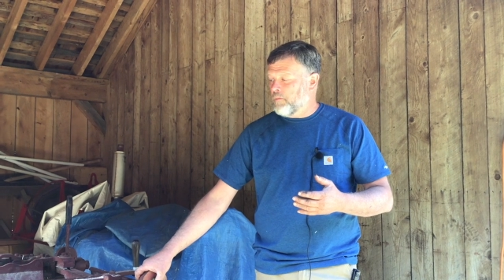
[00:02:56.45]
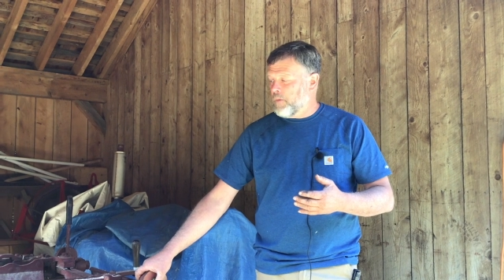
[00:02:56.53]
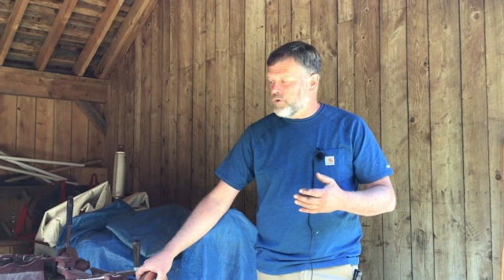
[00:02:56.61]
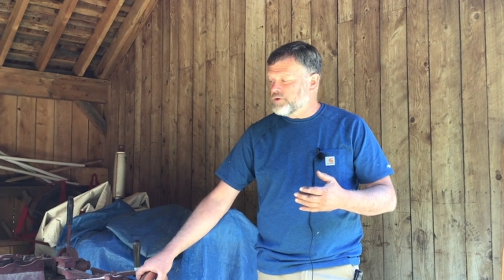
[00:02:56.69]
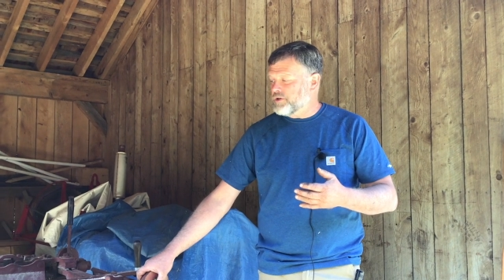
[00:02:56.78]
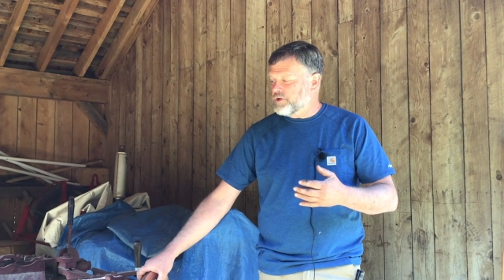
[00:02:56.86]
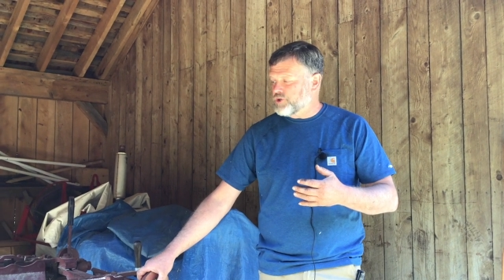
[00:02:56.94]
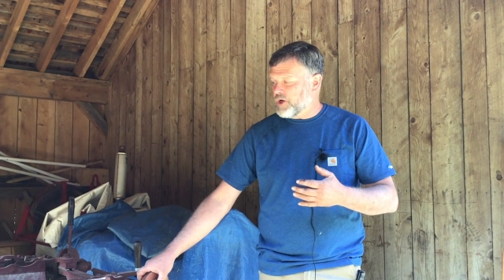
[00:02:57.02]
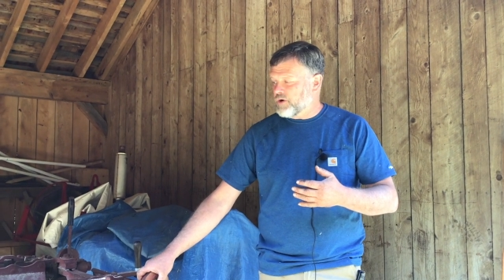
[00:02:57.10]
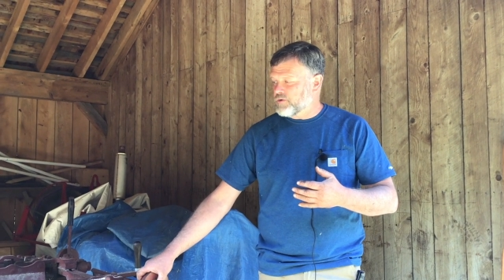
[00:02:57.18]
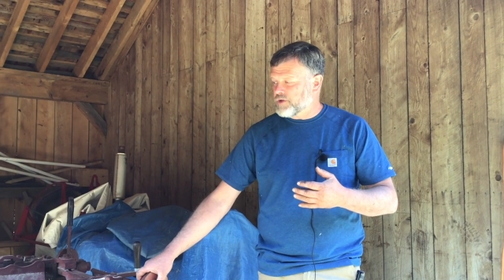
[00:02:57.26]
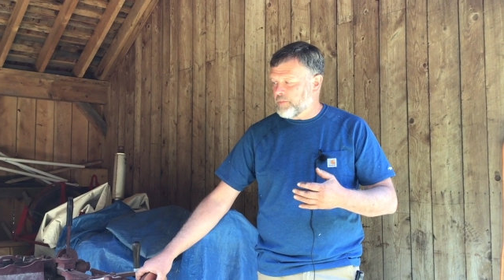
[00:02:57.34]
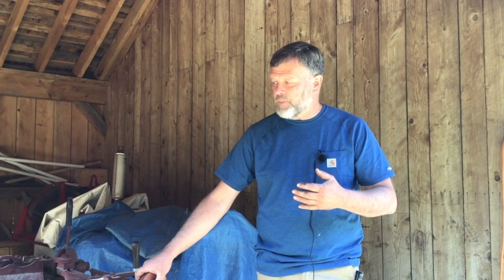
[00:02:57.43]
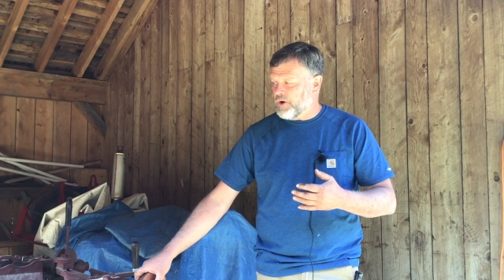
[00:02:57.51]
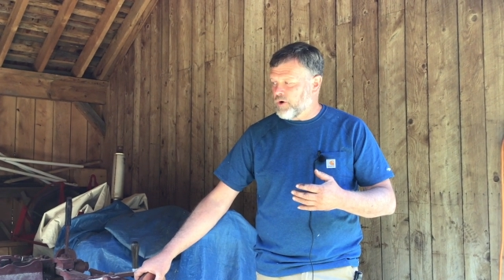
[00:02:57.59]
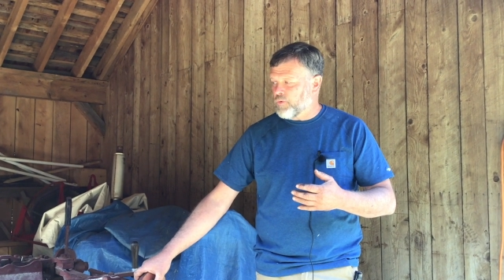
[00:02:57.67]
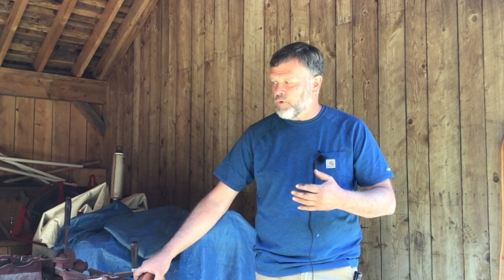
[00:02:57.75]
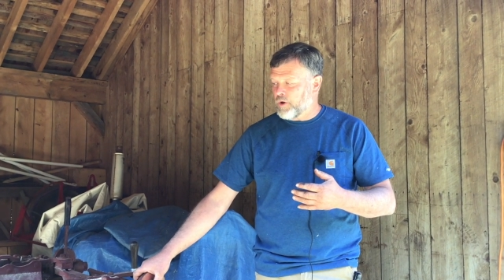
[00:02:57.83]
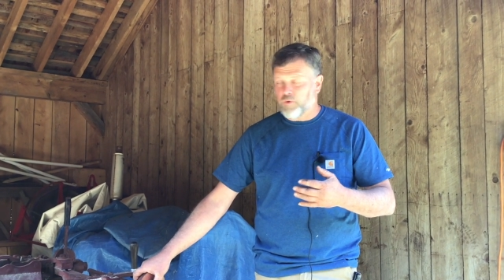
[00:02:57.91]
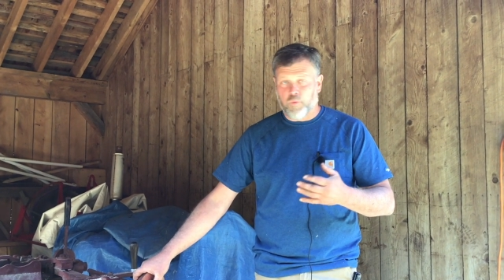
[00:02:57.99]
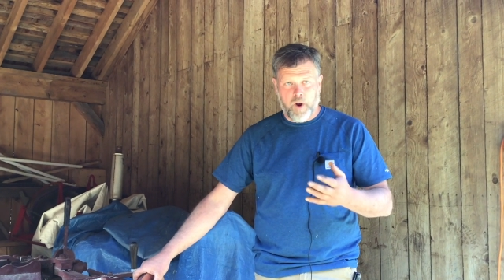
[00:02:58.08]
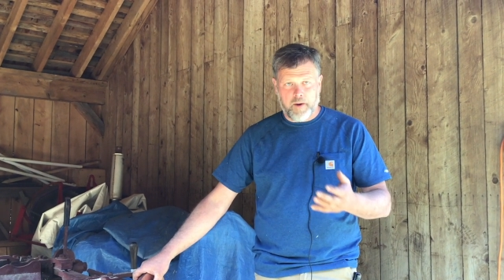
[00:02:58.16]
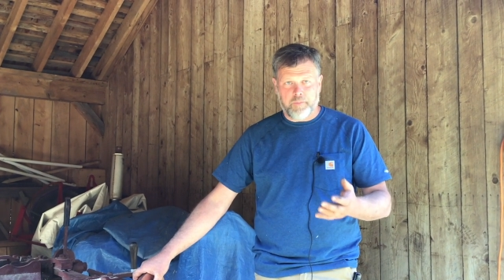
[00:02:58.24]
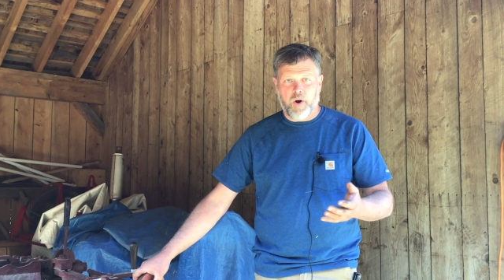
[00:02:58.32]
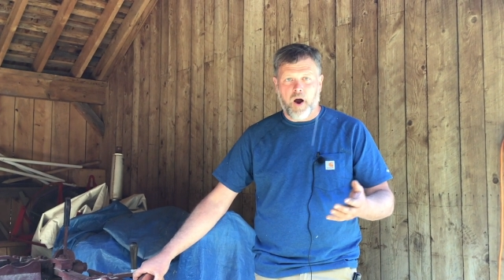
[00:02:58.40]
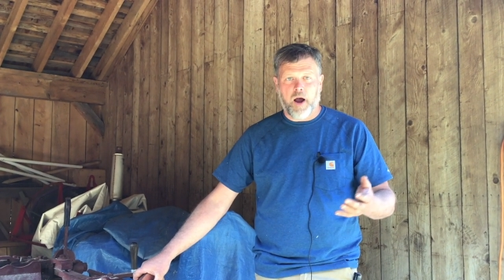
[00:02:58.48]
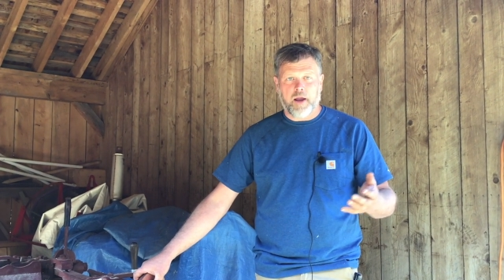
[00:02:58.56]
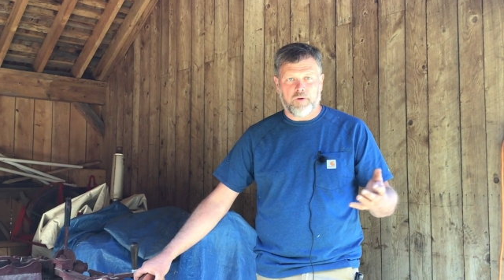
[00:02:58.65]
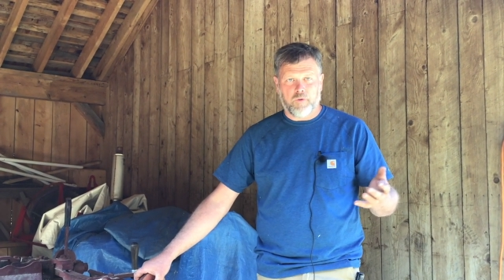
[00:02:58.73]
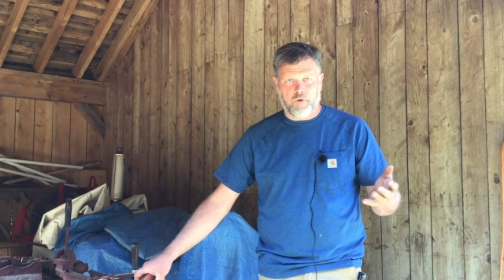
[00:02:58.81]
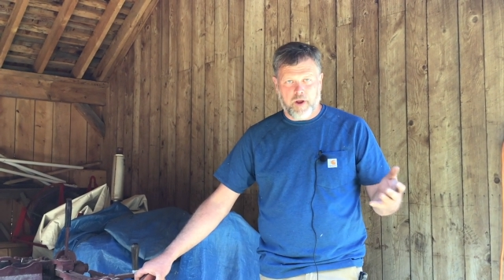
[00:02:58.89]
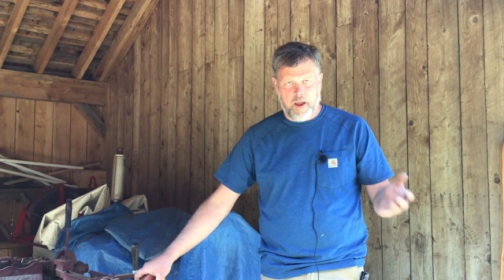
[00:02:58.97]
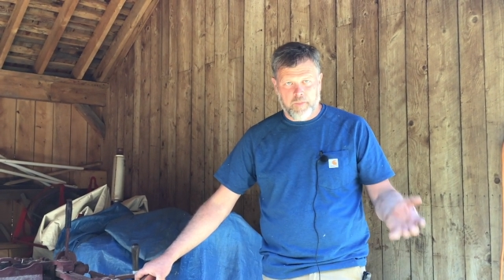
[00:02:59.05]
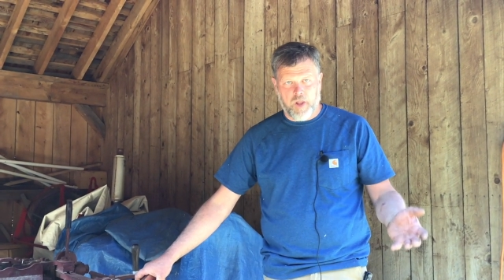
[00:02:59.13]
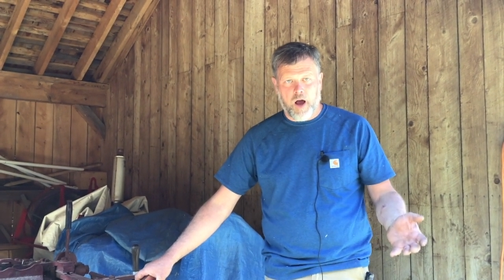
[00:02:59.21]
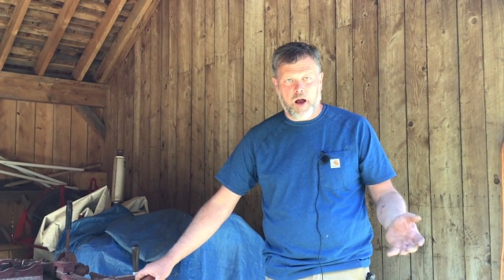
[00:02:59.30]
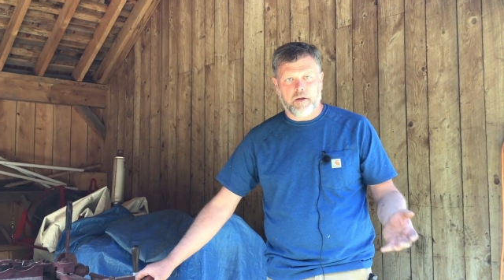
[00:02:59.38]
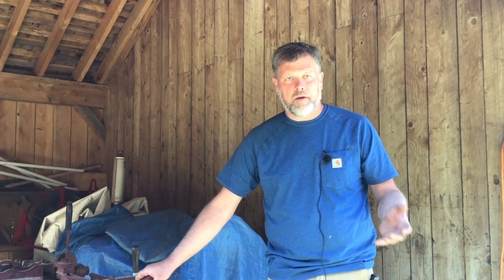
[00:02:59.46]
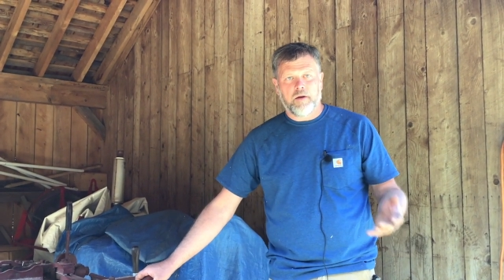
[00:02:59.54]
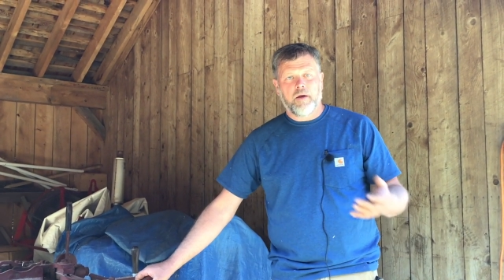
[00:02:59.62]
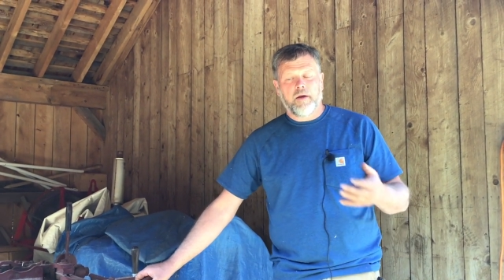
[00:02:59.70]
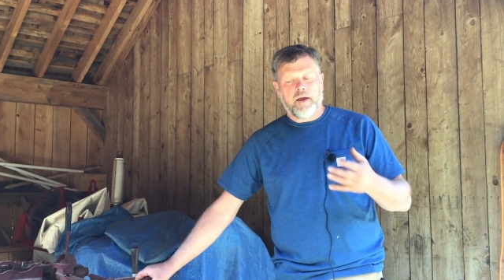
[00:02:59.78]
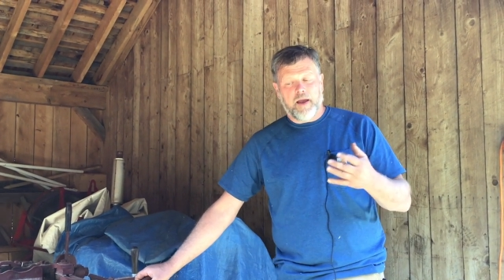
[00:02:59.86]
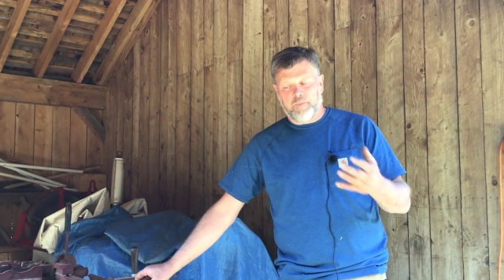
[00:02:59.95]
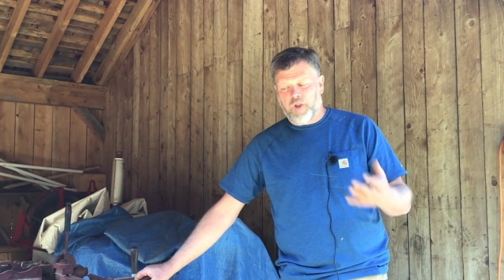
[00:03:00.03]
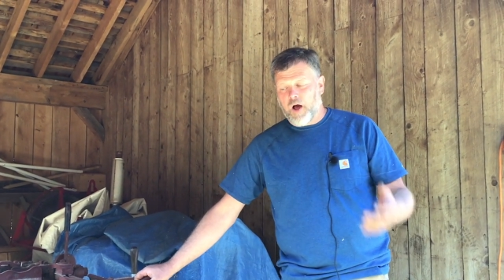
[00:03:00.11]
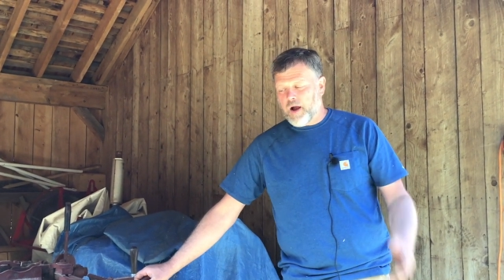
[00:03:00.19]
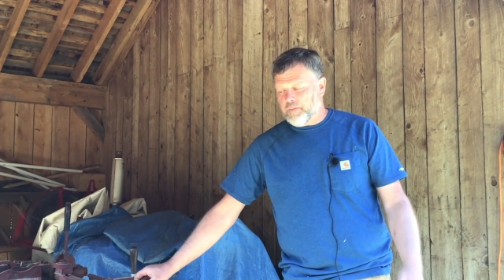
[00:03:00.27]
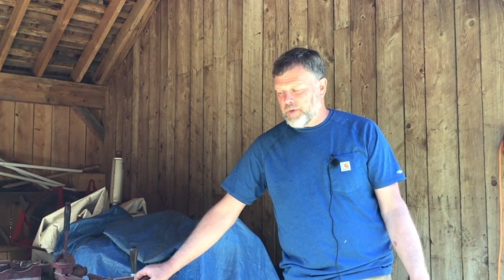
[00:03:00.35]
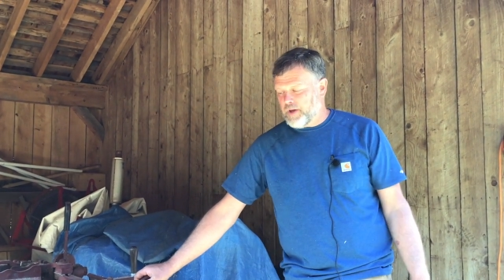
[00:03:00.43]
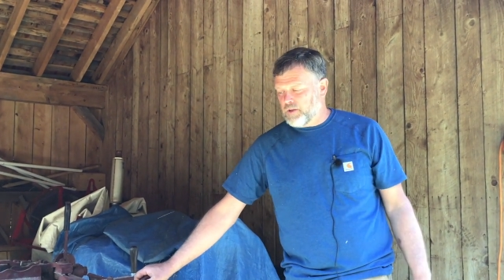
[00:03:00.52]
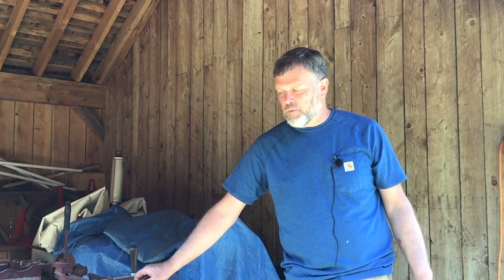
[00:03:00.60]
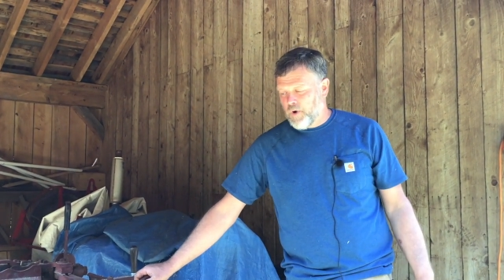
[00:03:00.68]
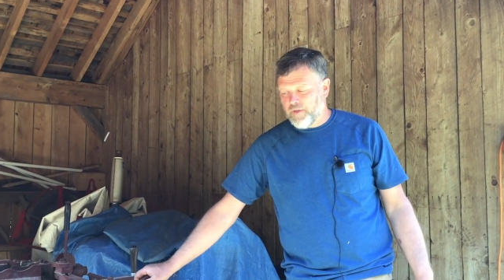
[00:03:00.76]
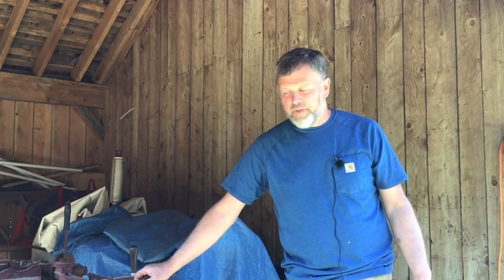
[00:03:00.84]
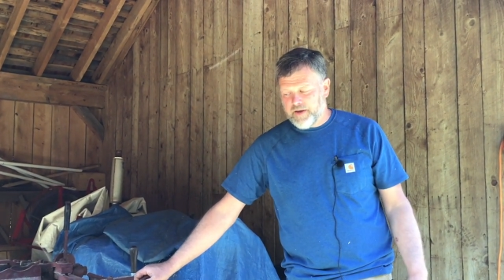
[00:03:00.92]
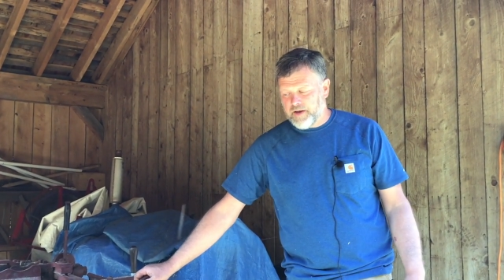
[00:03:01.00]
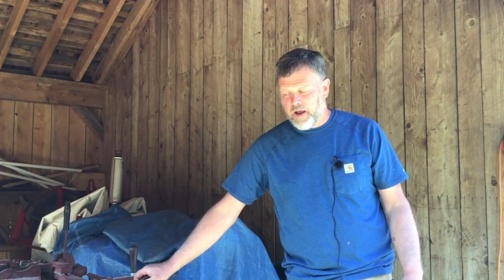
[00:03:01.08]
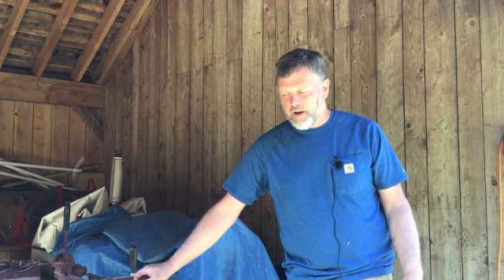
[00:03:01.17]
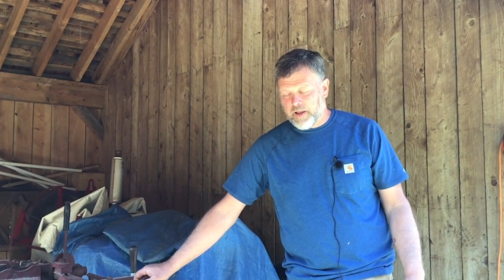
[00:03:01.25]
most of the shingles up here were either white pine or hemlock. Hemlock being the one that did not